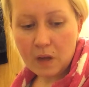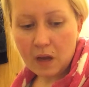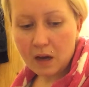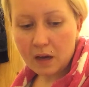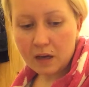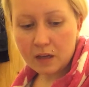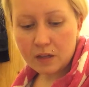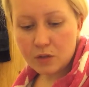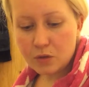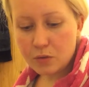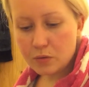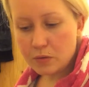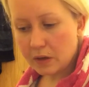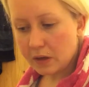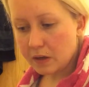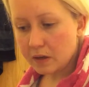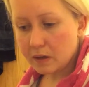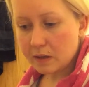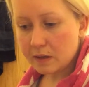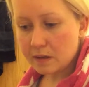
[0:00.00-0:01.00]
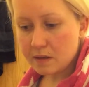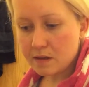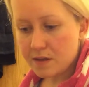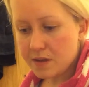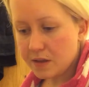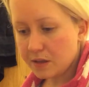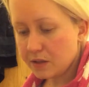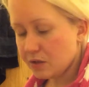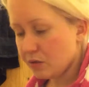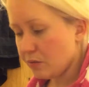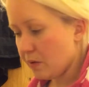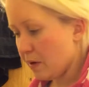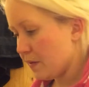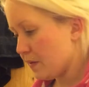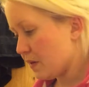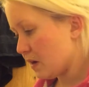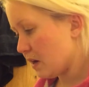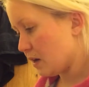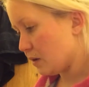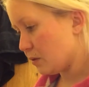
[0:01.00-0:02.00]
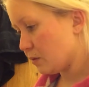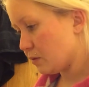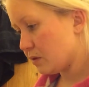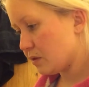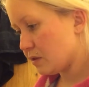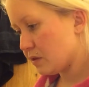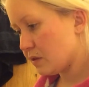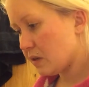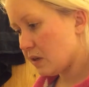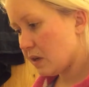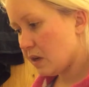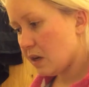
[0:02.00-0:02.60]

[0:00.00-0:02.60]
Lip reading: I can do like little things around the house.